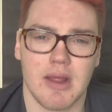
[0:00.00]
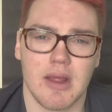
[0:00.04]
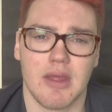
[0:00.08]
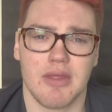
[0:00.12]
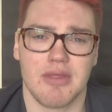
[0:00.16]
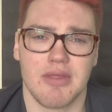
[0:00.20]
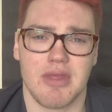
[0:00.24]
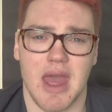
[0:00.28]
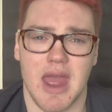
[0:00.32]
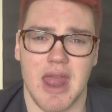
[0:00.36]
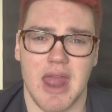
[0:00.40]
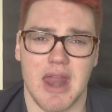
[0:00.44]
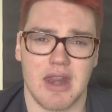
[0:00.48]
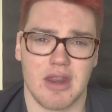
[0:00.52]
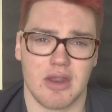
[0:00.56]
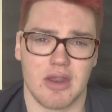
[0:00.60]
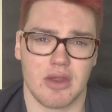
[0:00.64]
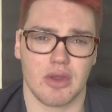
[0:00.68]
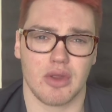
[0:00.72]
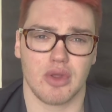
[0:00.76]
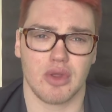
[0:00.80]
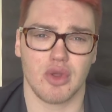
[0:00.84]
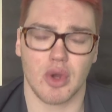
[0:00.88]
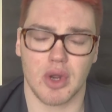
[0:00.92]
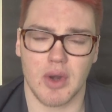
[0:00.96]

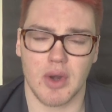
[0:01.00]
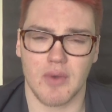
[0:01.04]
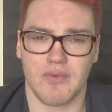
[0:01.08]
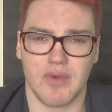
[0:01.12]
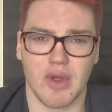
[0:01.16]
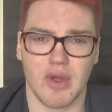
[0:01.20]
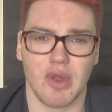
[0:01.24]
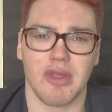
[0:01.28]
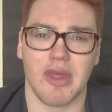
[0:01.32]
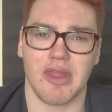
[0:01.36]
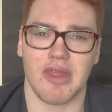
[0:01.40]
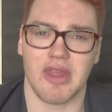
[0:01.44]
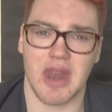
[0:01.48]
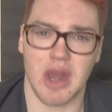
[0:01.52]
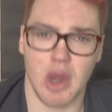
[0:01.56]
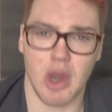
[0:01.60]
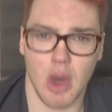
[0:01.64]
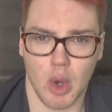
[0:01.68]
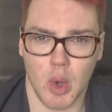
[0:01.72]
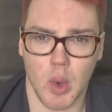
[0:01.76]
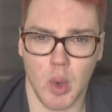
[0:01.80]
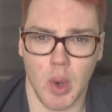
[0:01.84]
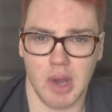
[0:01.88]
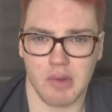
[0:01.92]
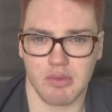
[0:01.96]
then you're going to feel that they're
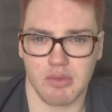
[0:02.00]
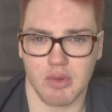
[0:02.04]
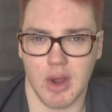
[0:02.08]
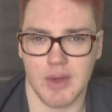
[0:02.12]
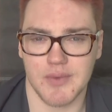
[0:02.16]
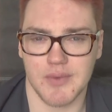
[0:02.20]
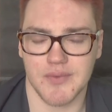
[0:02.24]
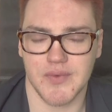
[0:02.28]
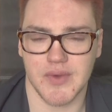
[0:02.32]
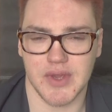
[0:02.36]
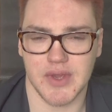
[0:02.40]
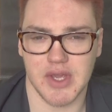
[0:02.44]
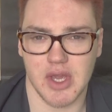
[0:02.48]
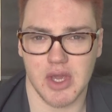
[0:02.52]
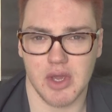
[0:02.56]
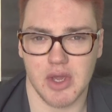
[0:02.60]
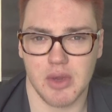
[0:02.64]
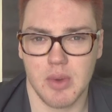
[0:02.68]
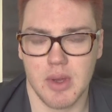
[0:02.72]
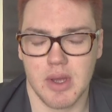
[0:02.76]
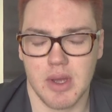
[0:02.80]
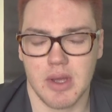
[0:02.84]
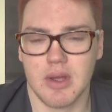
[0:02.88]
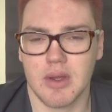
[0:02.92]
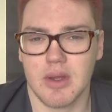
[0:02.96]
not quite right for
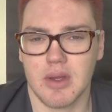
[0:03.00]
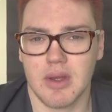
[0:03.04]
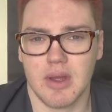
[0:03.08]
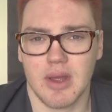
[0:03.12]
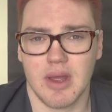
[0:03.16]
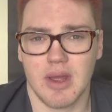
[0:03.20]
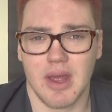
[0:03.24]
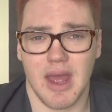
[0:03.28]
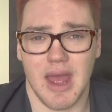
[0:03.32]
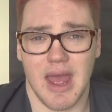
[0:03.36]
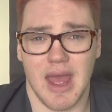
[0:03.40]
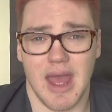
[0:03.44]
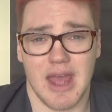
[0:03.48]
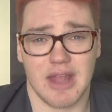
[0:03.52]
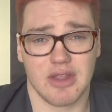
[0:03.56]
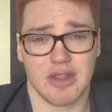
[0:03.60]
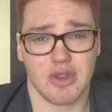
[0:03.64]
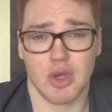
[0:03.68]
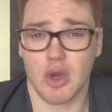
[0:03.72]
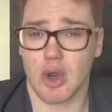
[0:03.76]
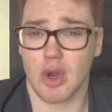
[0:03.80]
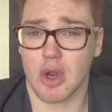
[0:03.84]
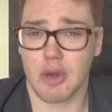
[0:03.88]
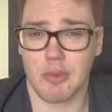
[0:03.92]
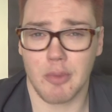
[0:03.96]
you, and
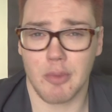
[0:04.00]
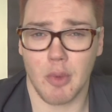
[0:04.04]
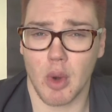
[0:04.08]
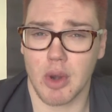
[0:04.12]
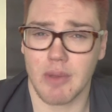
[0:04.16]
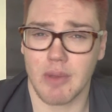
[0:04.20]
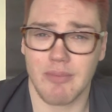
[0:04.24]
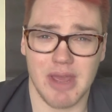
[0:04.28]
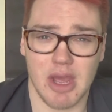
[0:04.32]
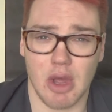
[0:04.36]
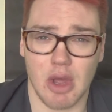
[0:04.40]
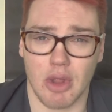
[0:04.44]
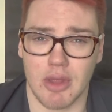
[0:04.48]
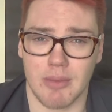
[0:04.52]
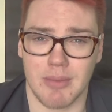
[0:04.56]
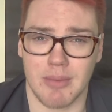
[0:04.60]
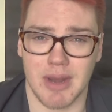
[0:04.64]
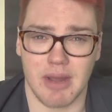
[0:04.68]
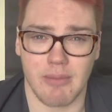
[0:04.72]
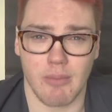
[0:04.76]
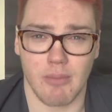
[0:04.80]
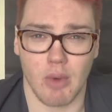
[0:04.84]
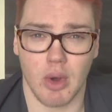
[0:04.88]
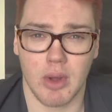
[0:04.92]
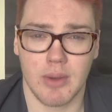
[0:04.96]
you're not going to want to be on them
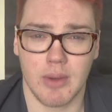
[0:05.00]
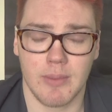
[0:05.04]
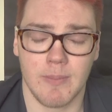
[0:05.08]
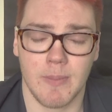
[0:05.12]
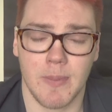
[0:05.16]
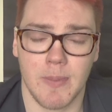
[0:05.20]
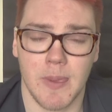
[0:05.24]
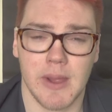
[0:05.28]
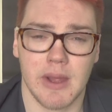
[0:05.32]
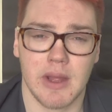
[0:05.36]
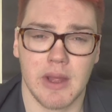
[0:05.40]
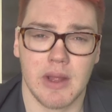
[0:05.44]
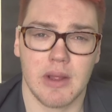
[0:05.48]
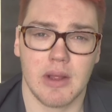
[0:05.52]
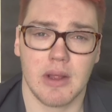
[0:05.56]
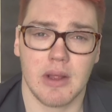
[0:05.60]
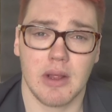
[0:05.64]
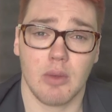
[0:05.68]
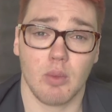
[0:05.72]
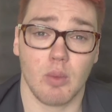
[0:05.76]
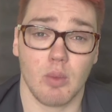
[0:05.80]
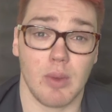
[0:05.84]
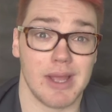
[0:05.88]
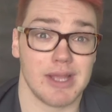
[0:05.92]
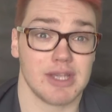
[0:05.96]
anymore,
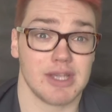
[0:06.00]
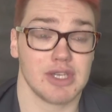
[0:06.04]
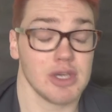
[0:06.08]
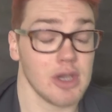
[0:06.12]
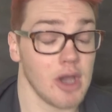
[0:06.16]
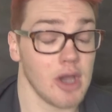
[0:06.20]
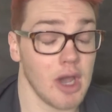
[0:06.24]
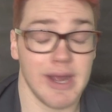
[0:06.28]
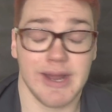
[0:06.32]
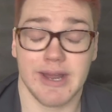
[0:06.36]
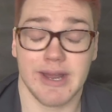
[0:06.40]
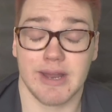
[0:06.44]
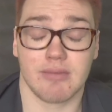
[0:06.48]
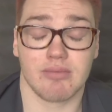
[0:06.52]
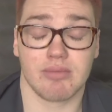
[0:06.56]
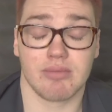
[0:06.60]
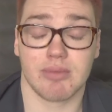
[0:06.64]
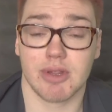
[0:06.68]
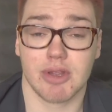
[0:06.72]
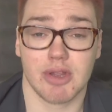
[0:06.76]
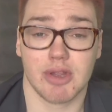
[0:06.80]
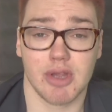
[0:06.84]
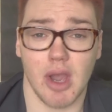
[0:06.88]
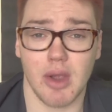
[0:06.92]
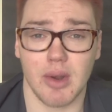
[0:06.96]
which I
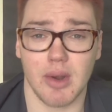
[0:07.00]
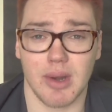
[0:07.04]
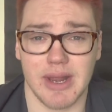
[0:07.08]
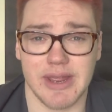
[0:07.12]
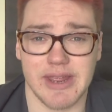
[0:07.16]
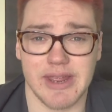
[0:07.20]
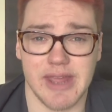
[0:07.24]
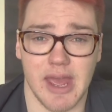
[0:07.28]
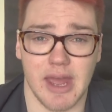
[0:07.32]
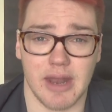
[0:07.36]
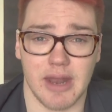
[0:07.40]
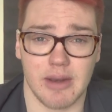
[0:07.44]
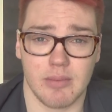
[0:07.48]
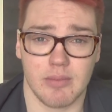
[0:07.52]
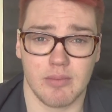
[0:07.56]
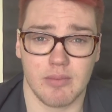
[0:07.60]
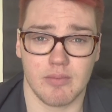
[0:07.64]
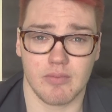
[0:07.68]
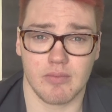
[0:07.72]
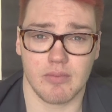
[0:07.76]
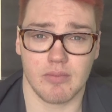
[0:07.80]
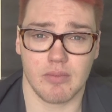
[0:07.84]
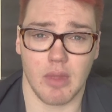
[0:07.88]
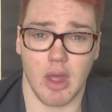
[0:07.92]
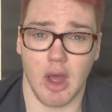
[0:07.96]
totally get.
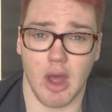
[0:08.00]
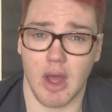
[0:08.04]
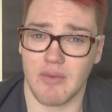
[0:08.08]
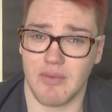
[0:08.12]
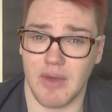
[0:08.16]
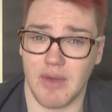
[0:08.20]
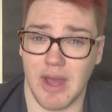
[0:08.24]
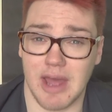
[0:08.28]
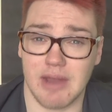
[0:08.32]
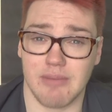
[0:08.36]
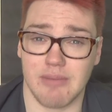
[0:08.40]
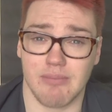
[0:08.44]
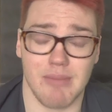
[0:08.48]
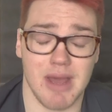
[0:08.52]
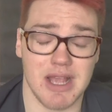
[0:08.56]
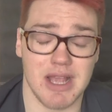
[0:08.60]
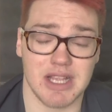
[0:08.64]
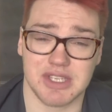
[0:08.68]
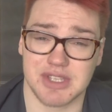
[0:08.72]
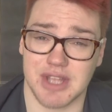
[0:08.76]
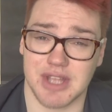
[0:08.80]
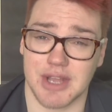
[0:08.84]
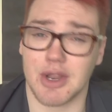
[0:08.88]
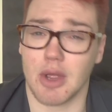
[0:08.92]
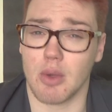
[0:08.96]
I've had
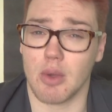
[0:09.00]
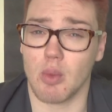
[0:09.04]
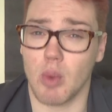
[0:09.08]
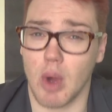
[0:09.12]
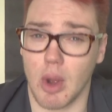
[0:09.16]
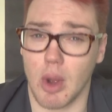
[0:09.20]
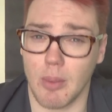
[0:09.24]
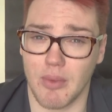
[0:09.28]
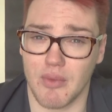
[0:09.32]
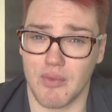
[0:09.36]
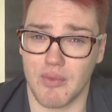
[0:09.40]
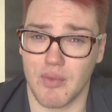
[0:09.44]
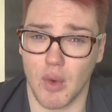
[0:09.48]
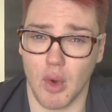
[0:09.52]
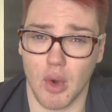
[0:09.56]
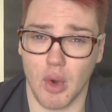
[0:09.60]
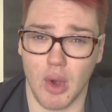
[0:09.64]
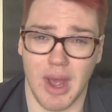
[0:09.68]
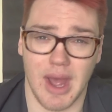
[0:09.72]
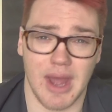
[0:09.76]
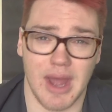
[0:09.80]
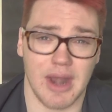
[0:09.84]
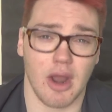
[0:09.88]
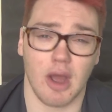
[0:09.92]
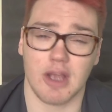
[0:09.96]
meds that don't work
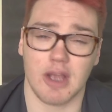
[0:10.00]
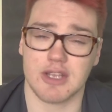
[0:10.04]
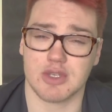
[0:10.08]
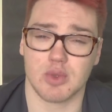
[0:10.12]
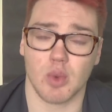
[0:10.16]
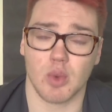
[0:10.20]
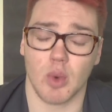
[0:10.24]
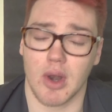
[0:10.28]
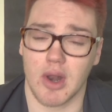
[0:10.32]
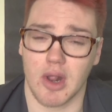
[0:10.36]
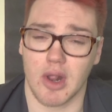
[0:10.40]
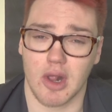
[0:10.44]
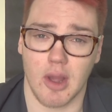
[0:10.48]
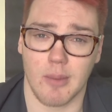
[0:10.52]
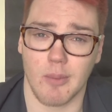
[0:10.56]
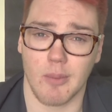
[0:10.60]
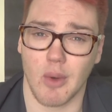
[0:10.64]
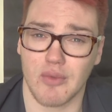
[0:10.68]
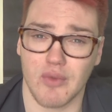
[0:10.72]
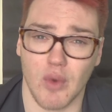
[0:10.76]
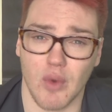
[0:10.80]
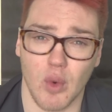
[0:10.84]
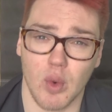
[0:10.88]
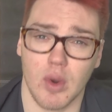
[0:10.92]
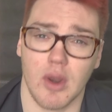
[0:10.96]
before, and I just wanted to come
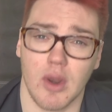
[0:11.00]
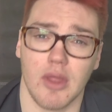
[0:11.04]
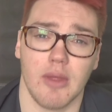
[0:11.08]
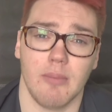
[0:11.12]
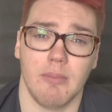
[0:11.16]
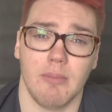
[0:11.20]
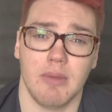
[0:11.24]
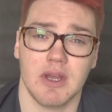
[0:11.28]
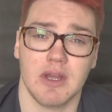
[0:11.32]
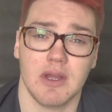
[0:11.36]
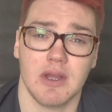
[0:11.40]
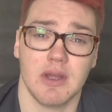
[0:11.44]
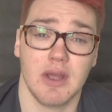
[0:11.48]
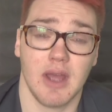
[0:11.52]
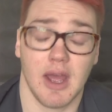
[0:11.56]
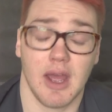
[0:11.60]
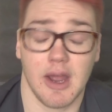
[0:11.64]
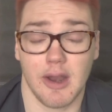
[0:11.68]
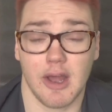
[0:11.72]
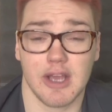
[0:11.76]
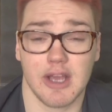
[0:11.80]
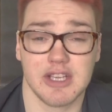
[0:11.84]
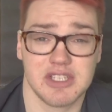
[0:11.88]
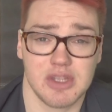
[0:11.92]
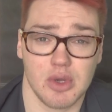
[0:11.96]
off all of them,
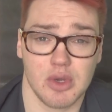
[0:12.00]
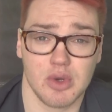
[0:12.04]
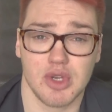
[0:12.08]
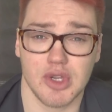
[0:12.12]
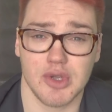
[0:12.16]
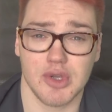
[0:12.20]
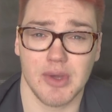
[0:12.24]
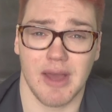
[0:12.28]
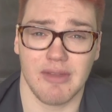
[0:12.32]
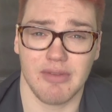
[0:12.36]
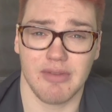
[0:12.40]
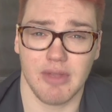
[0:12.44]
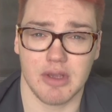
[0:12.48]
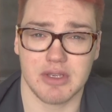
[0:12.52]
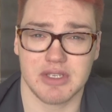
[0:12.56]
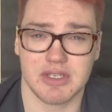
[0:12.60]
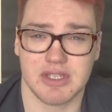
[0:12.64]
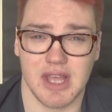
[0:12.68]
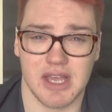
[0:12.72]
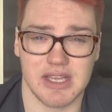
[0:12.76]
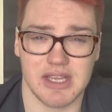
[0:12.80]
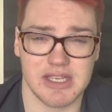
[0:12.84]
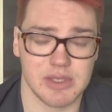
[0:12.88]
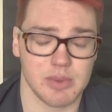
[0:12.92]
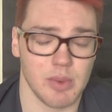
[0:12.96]
and I still do have those
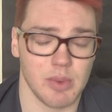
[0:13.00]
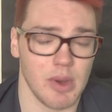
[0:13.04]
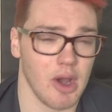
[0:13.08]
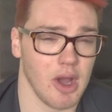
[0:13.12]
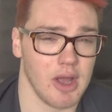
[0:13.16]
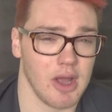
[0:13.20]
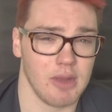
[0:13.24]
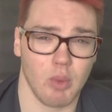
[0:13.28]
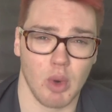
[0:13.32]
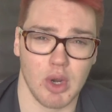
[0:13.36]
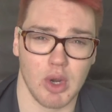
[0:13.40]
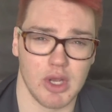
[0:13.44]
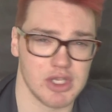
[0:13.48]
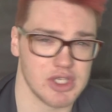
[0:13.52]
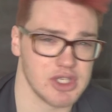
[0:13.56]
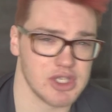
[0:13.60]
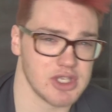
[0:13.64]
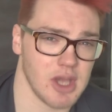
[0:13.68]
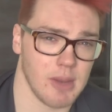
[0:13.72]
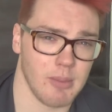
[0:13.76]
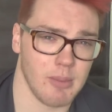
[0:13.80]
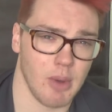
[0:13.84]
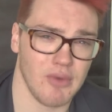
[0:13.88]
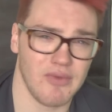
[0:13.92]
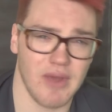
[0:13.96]
days where I want to just
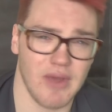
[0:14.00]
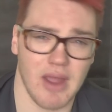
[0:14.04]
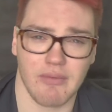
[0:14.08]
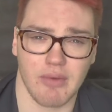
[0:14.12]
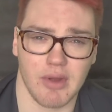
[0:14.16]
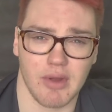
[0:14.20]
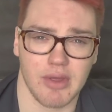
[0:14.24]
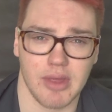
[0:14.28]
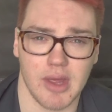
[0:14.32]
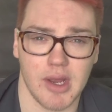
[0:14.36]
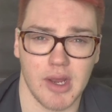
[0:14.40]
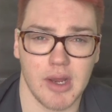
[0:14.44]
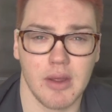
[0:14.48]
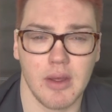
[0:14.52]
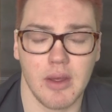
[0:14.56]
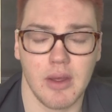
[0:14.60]
come off everything.